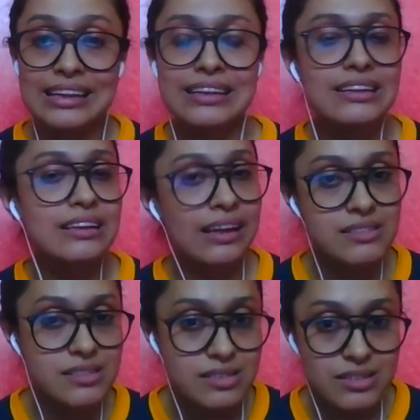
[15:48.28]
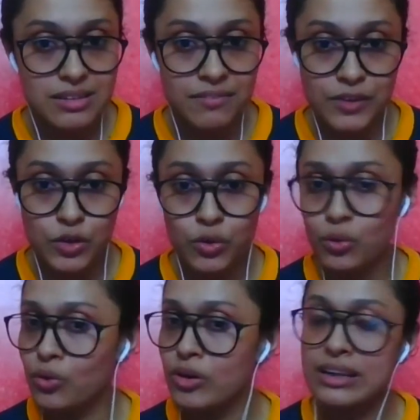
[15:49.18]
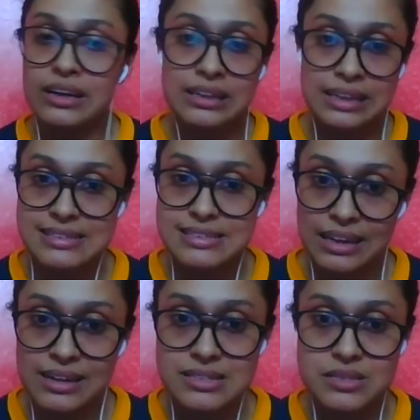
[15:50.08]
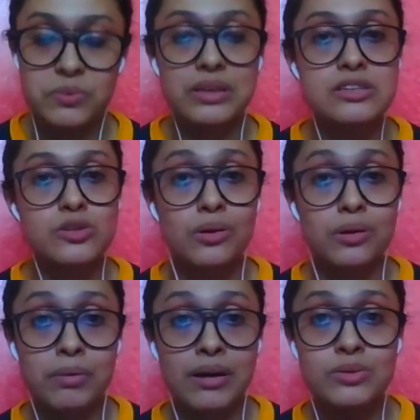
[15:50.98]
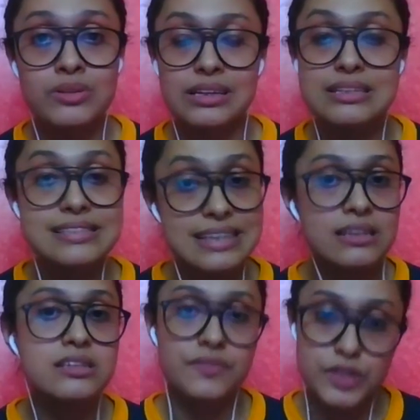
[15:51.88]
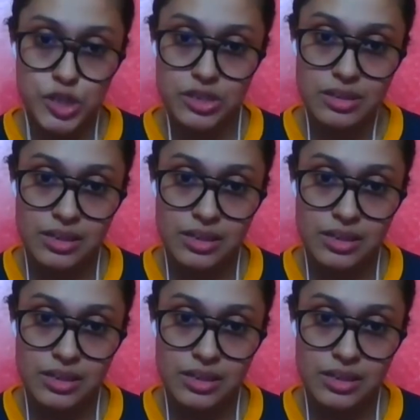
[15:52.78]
In the next video or in our next class, we'll talk about cell division